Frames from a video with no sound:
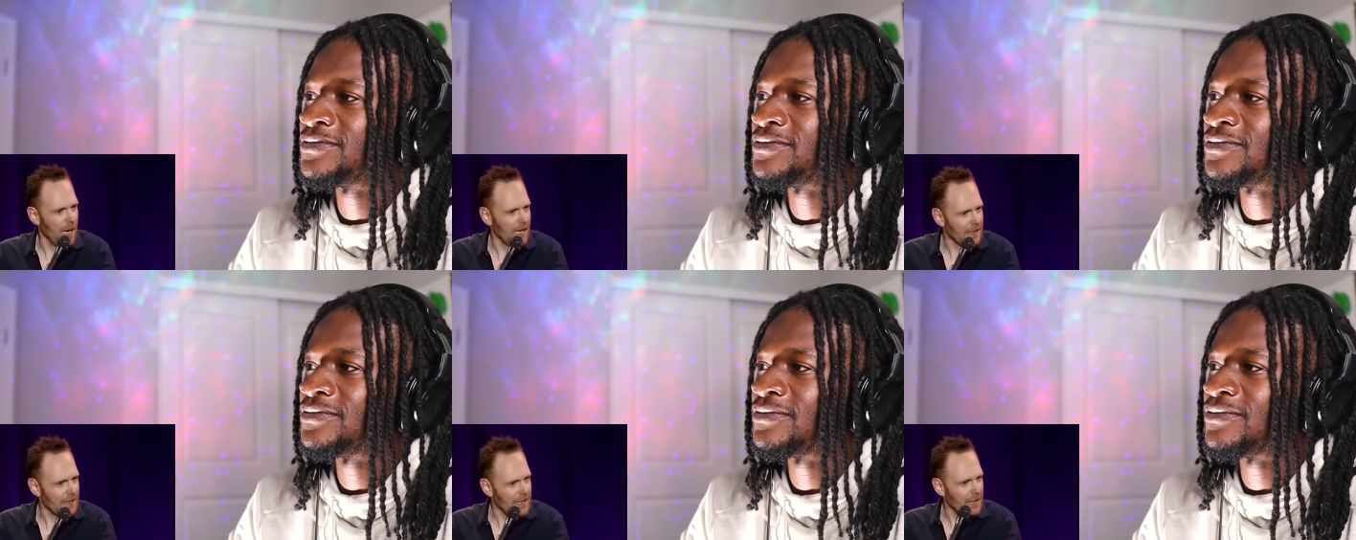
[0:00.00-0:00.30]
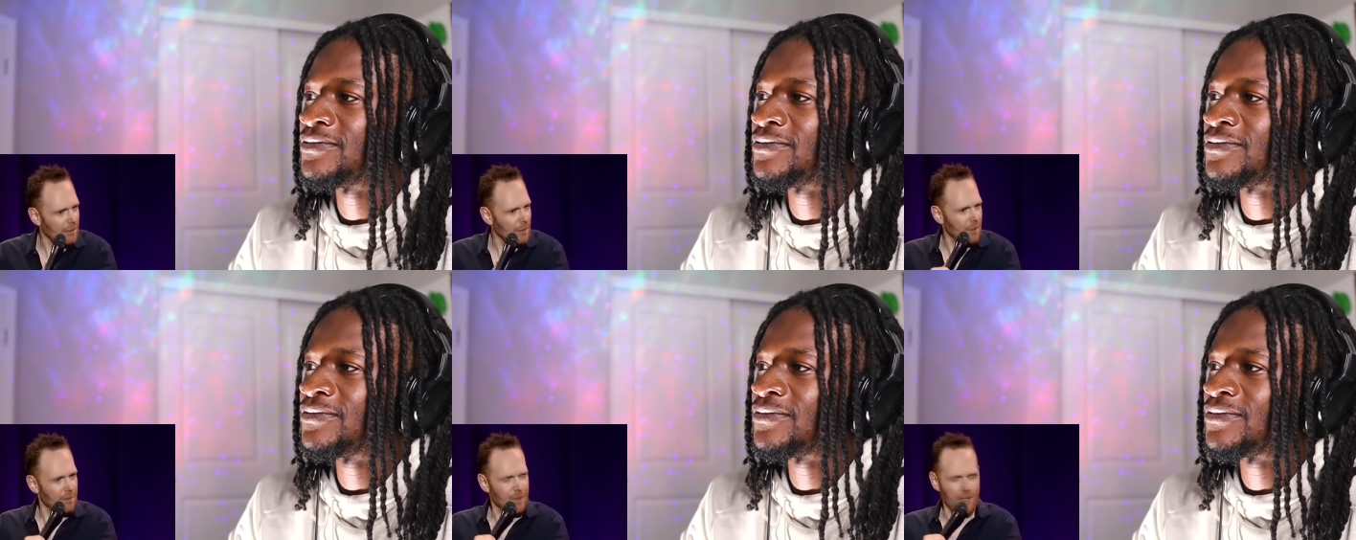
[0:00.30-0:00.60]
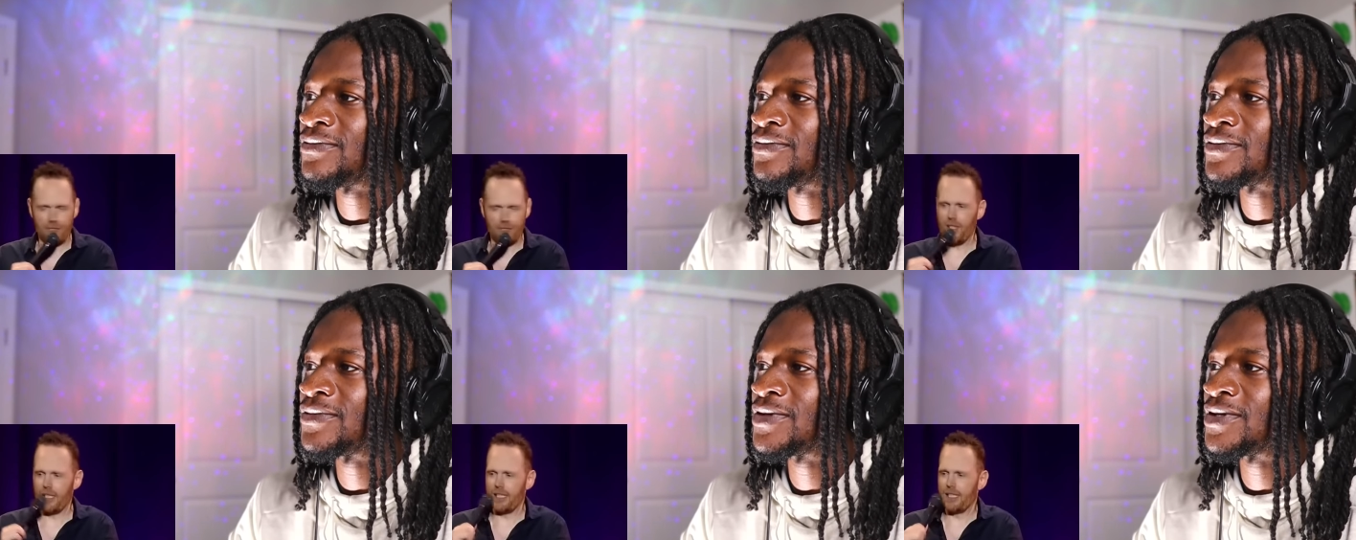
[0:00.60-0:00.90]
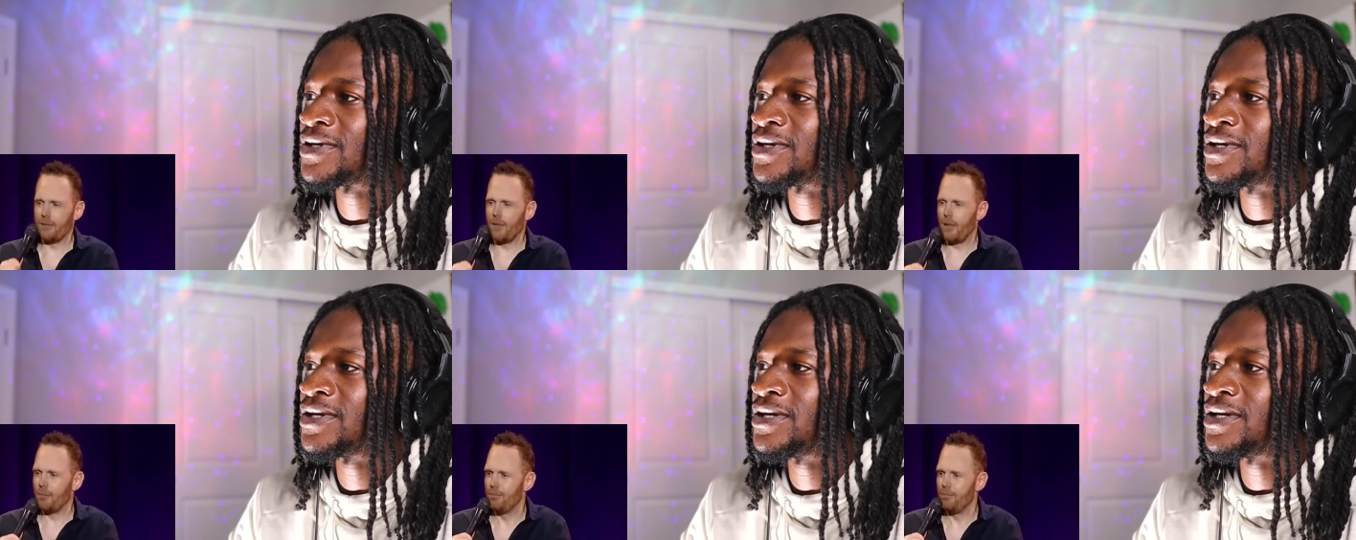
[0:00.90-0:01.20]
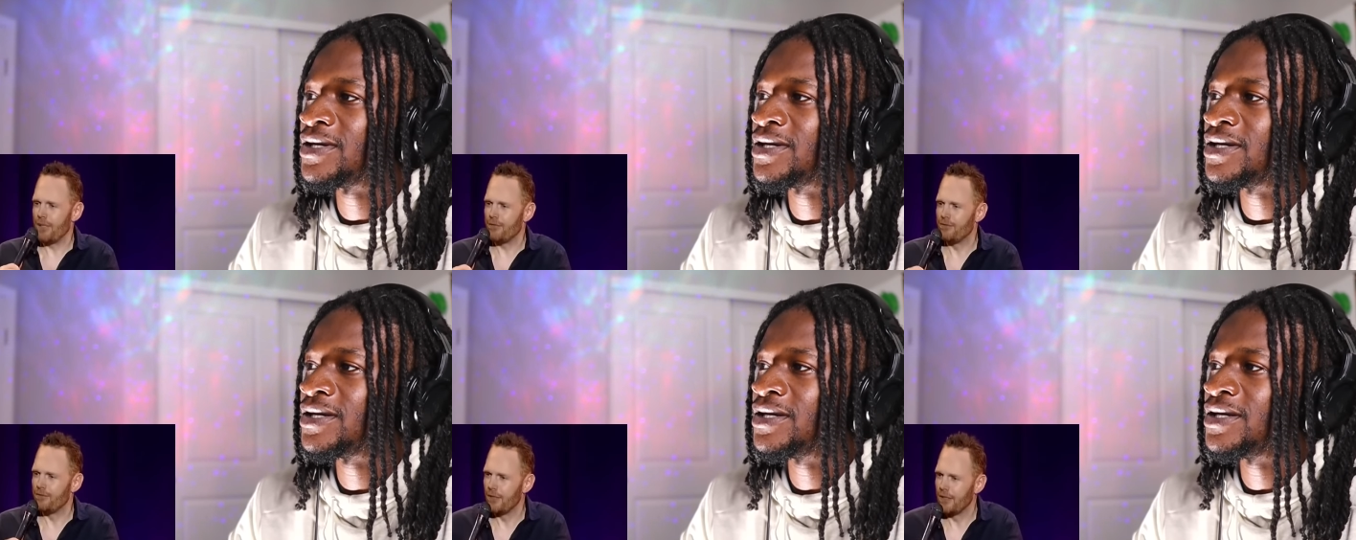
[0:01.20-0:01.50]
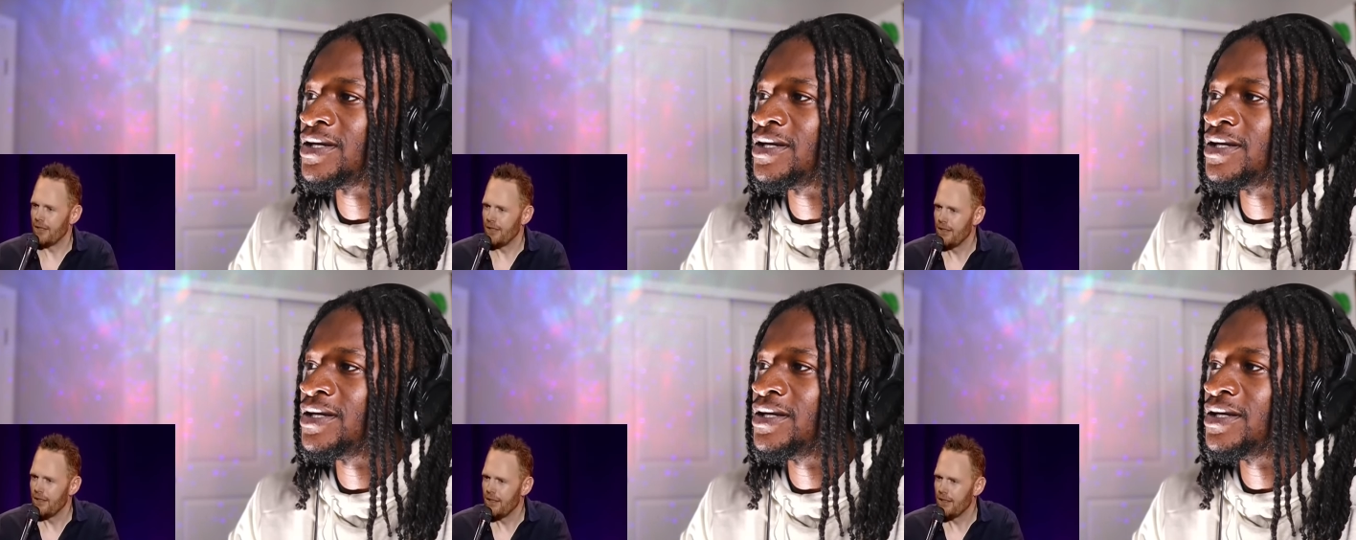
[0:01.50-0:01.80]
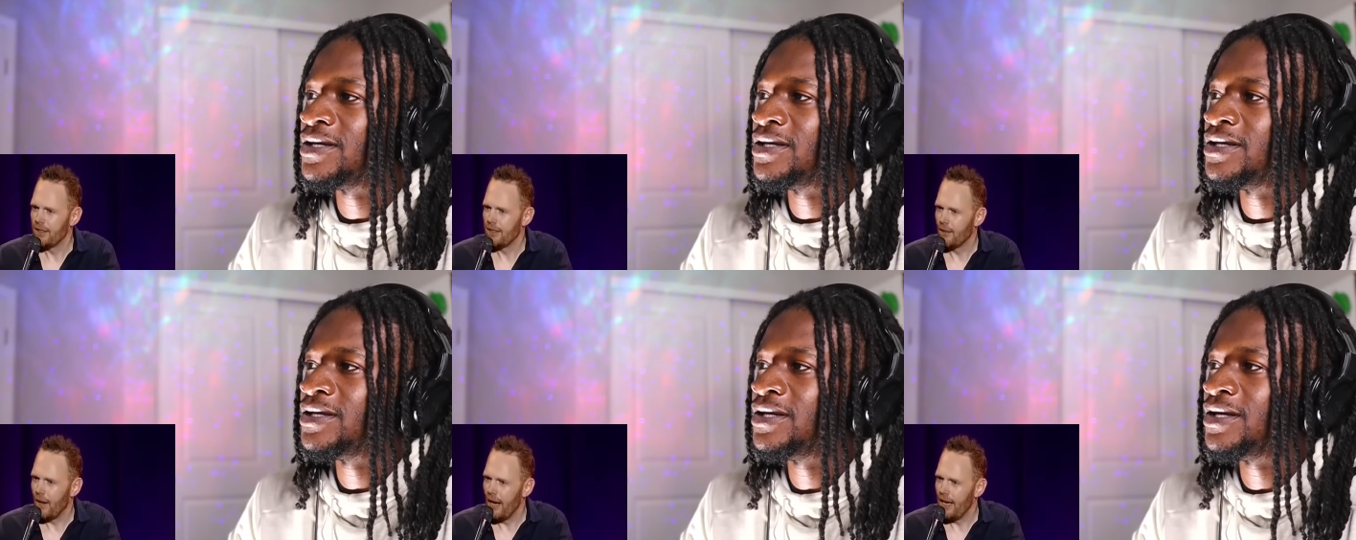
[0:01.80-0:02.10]
Speaker 1: back like I'm up here talking about Bigfoot,
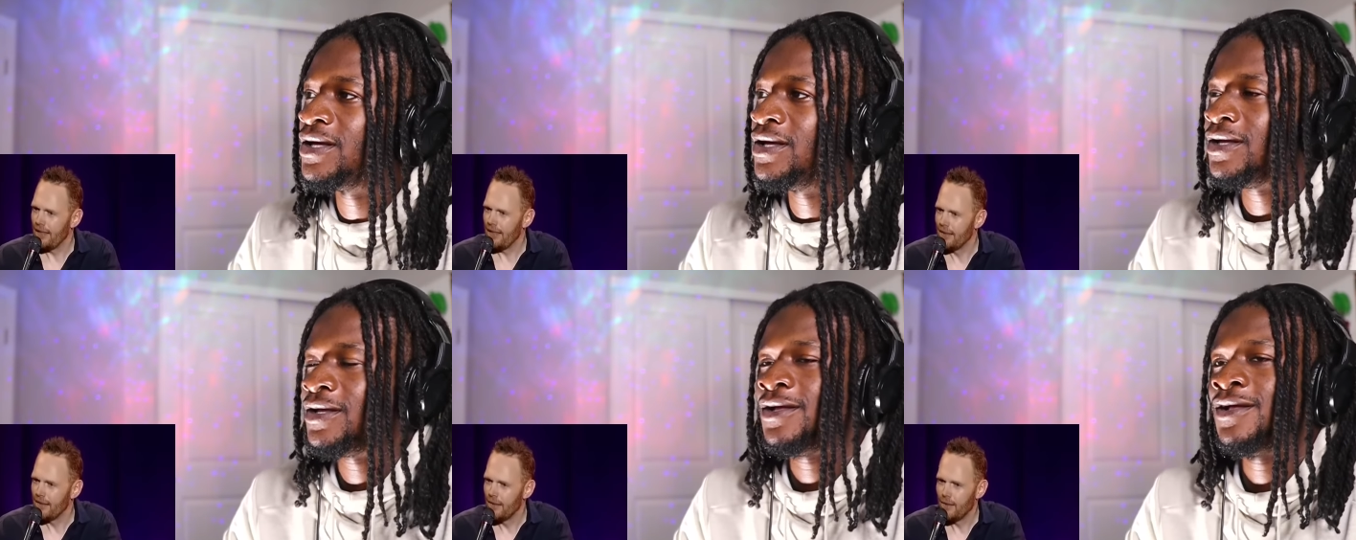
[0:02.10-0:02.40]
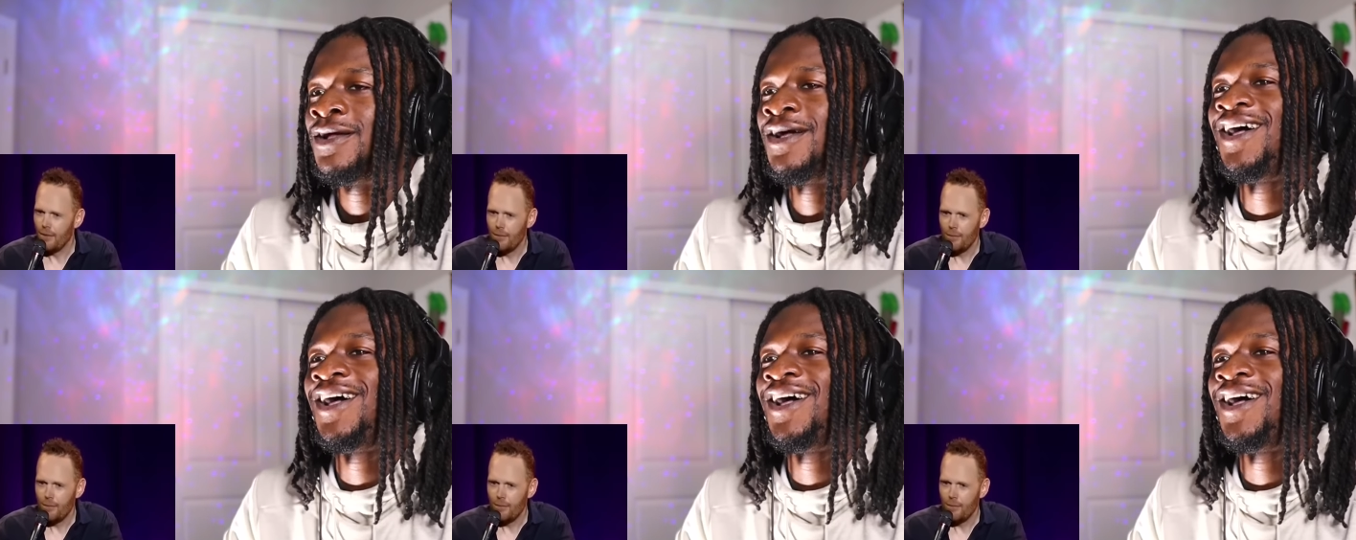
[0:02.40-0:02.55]
right?